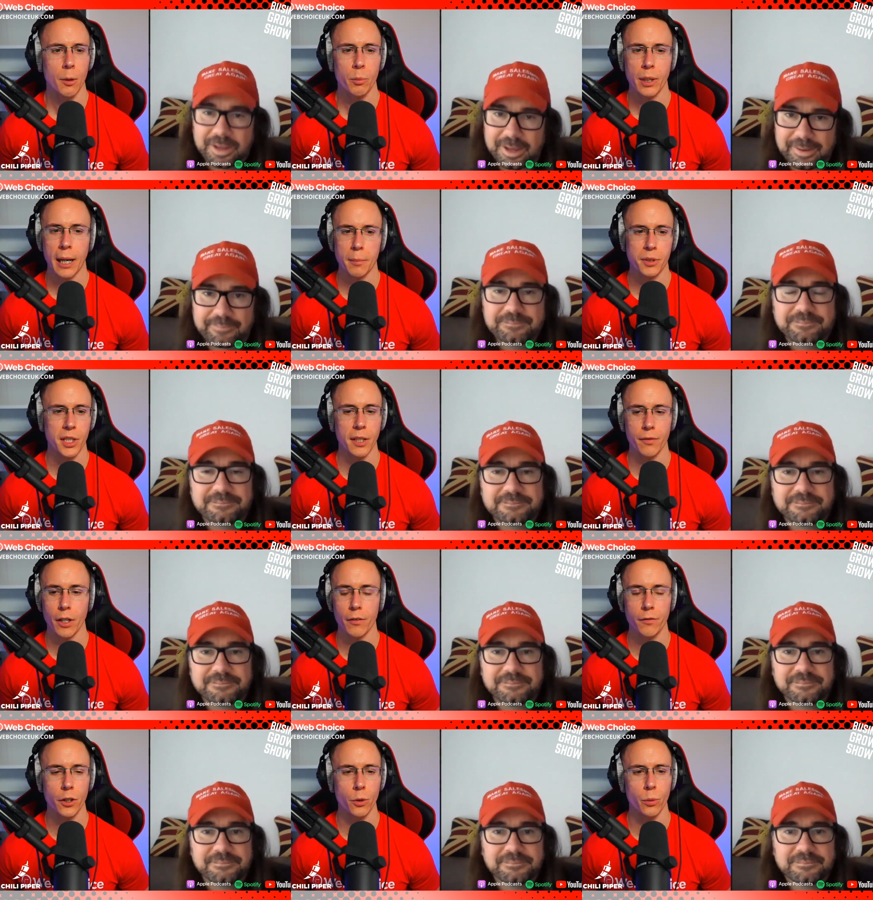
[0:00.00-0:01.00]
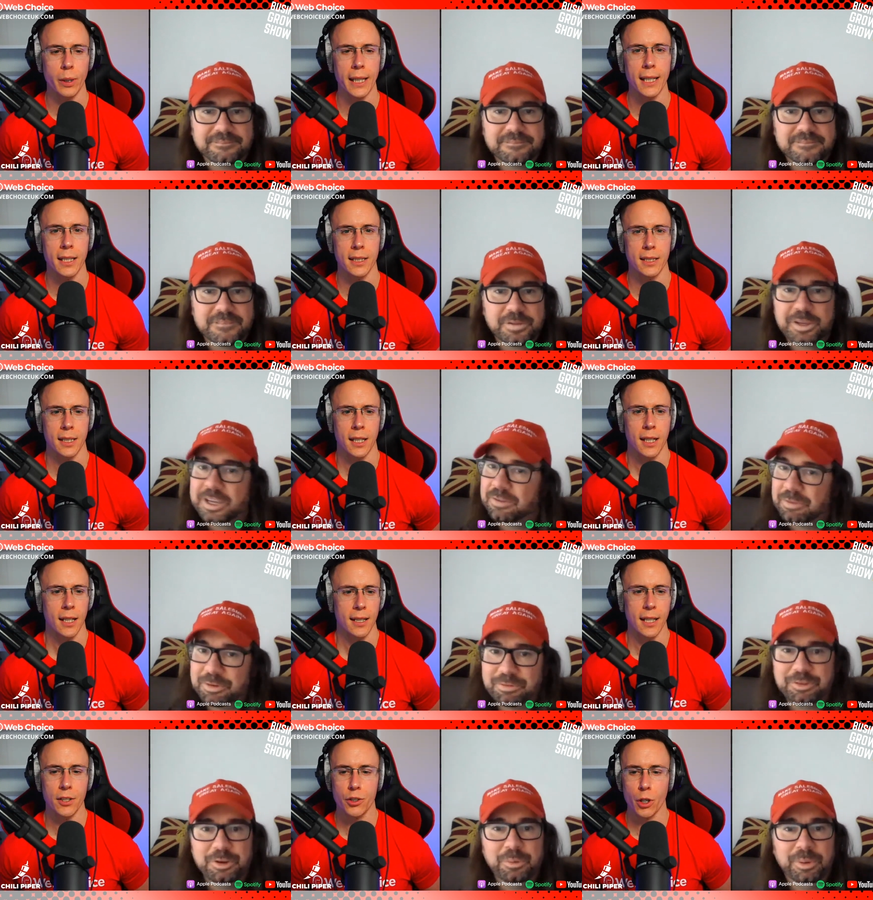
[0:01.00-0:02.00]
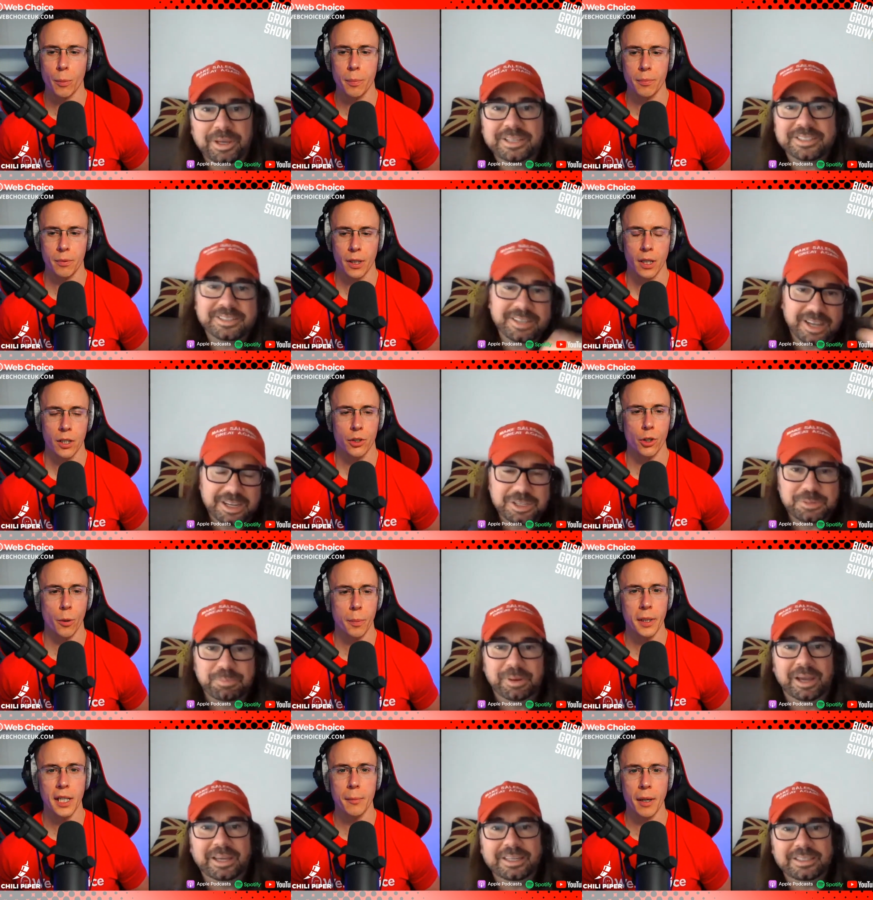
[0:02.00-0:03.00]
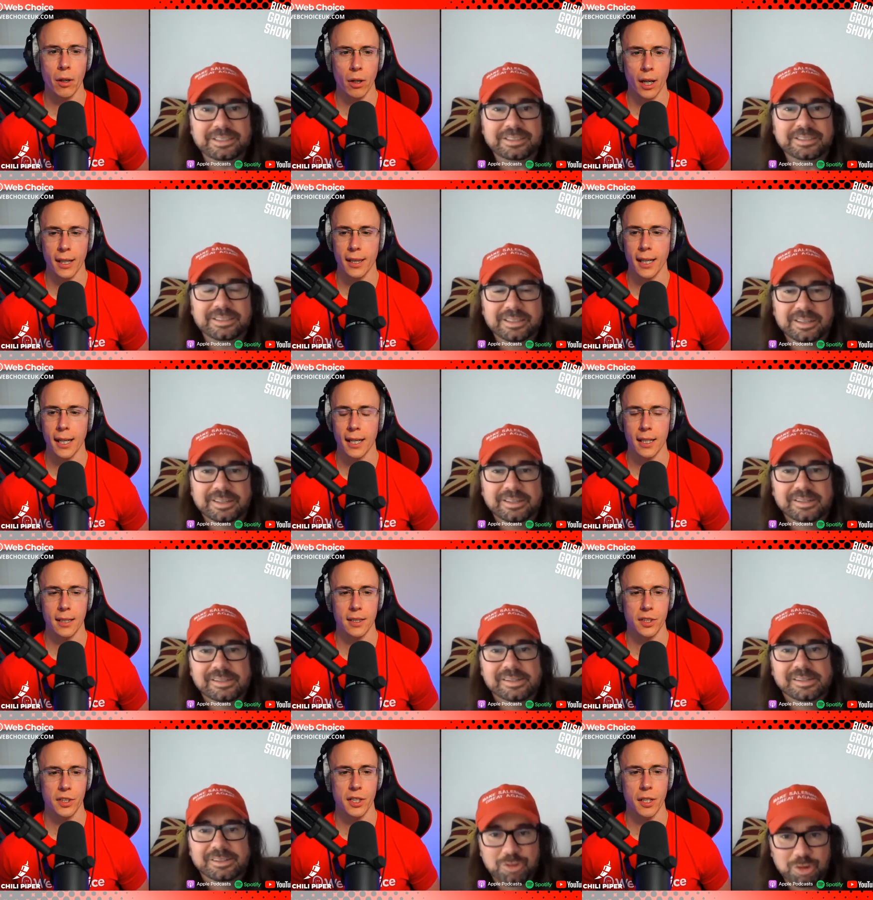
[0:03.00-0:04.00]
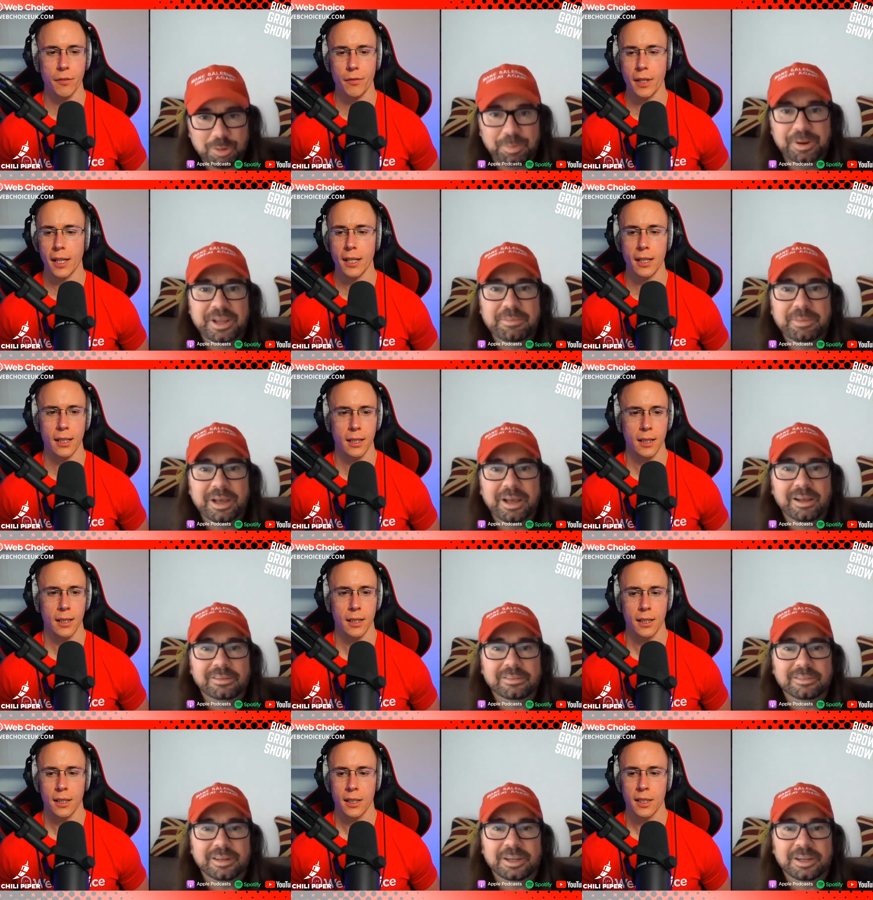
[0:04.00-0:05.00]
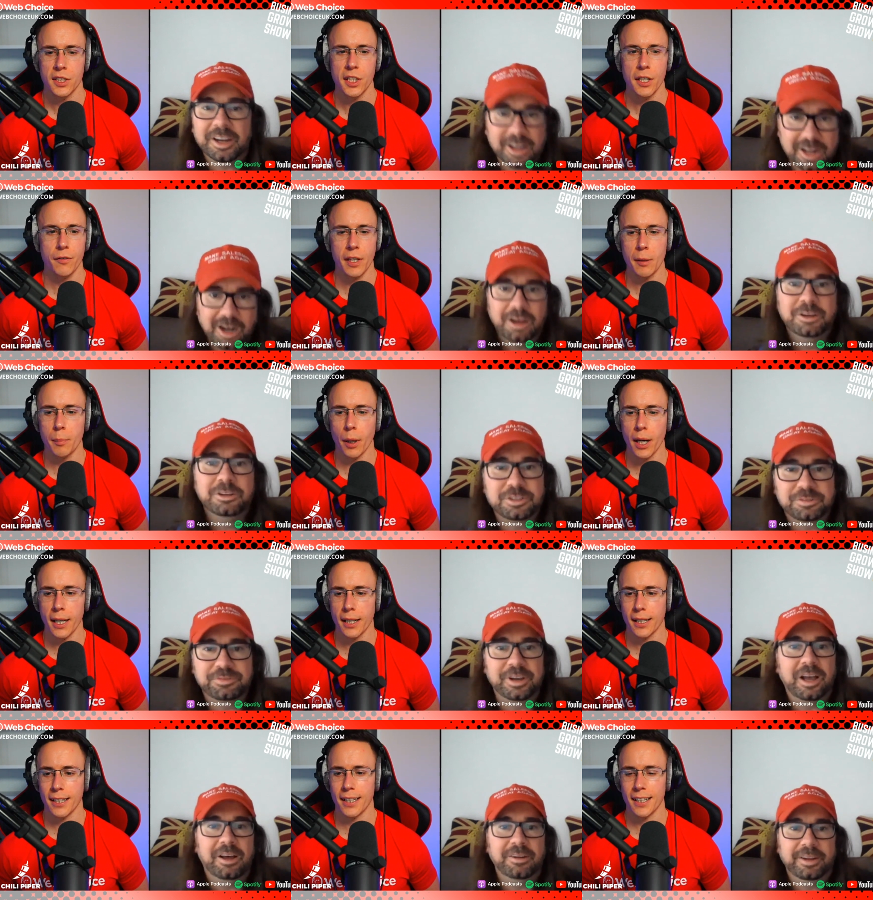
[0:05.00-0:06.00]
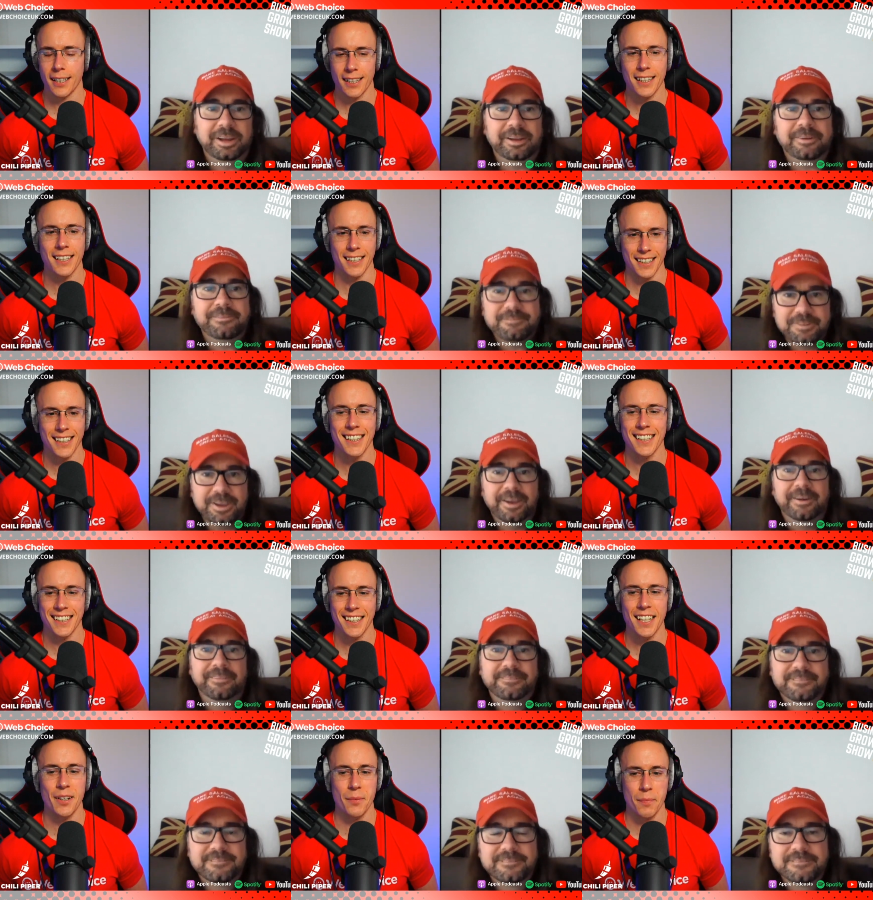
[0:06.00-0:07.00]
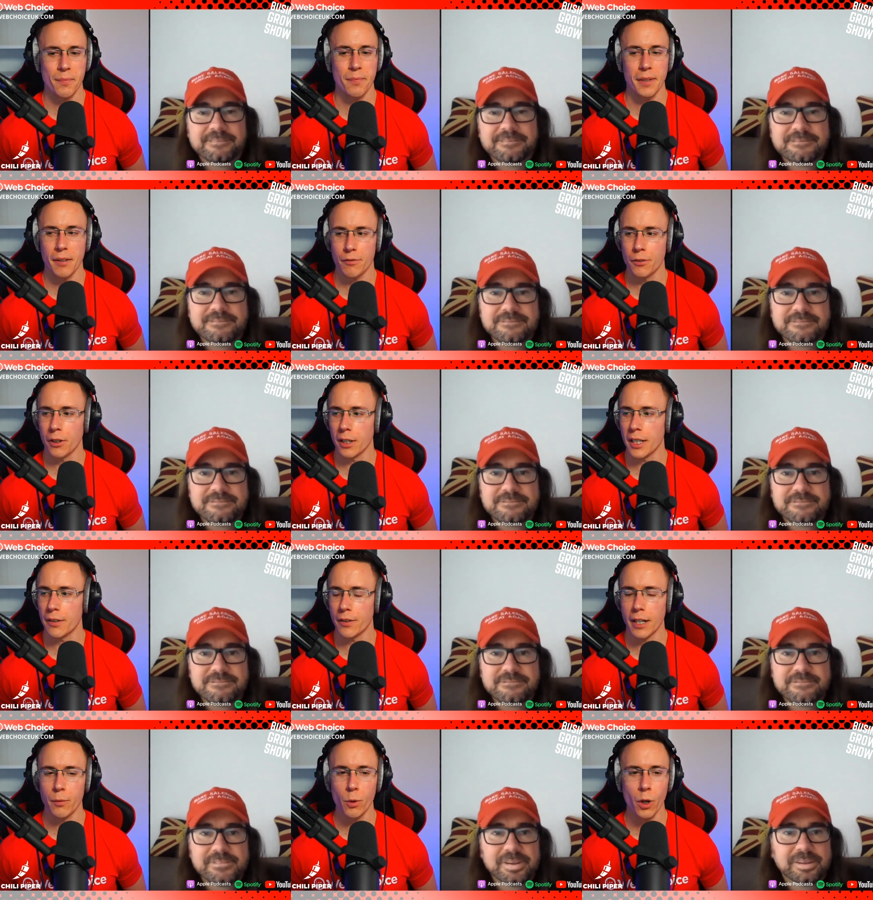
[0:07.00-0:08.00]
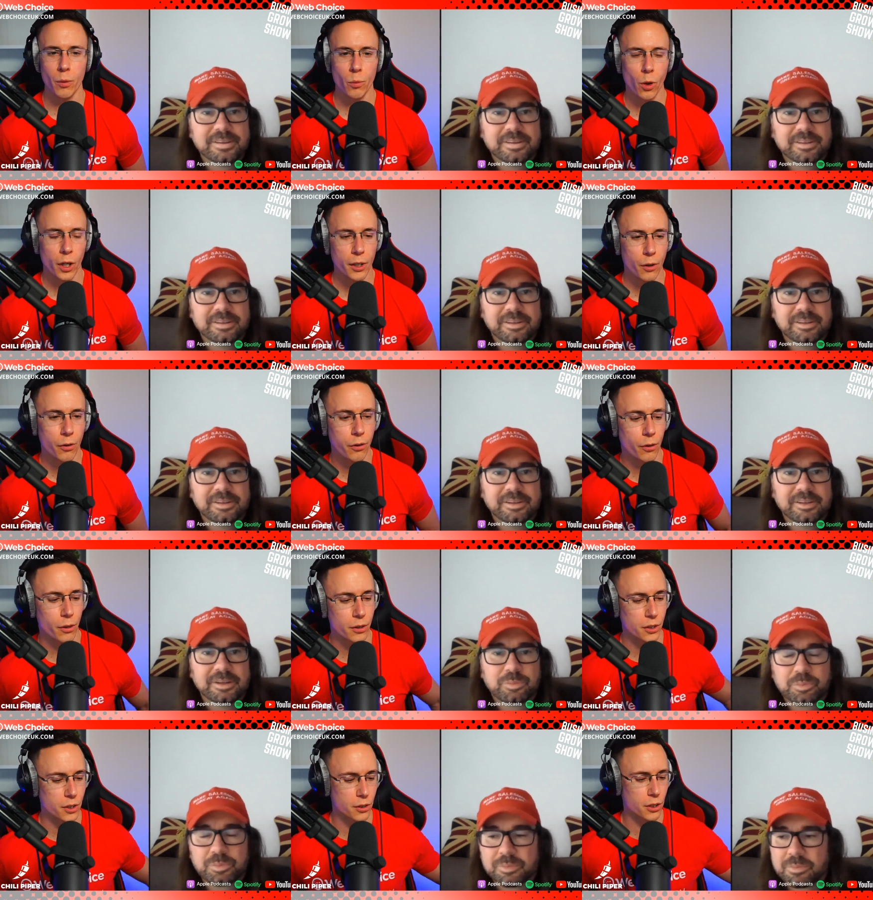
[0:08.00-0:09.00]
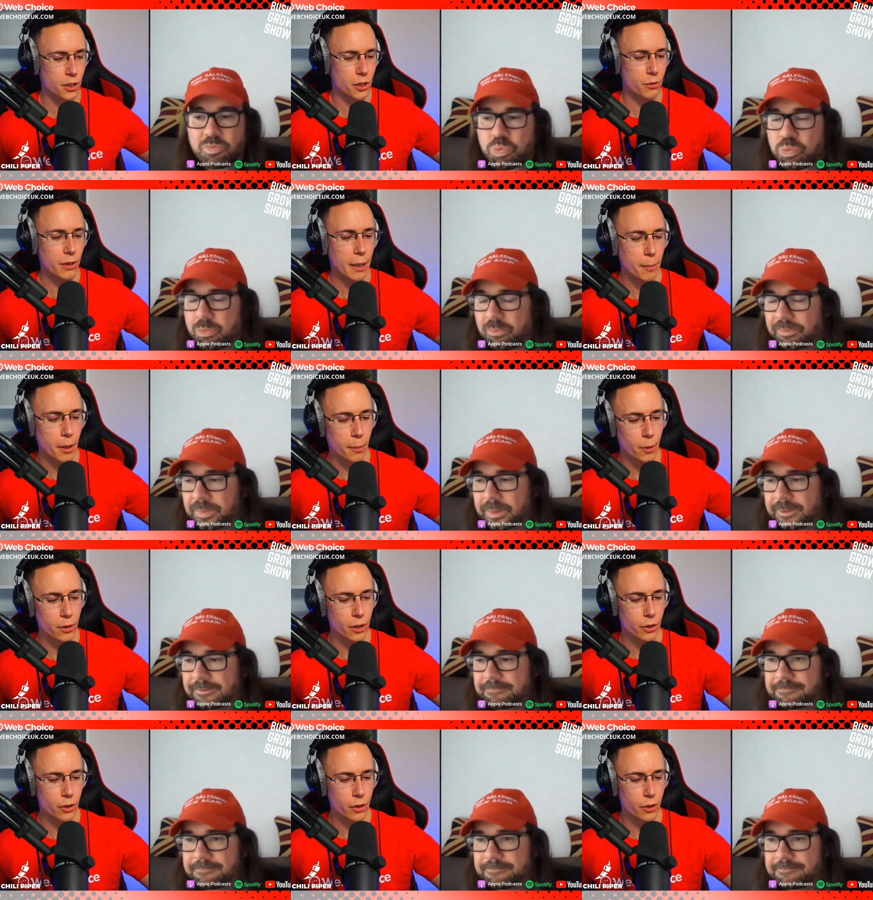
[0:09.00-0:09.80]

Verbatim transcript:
Speaker 1: Perhaps give it a few weeks. Give it a few drop, weeks. Touch drop an email like that. See drop if they, an email. I'm going to close the
Speaker 2: now. Yeah.
Speaker 1: Yeah. If not, leave it. What What are your thoughts just to wrap up on the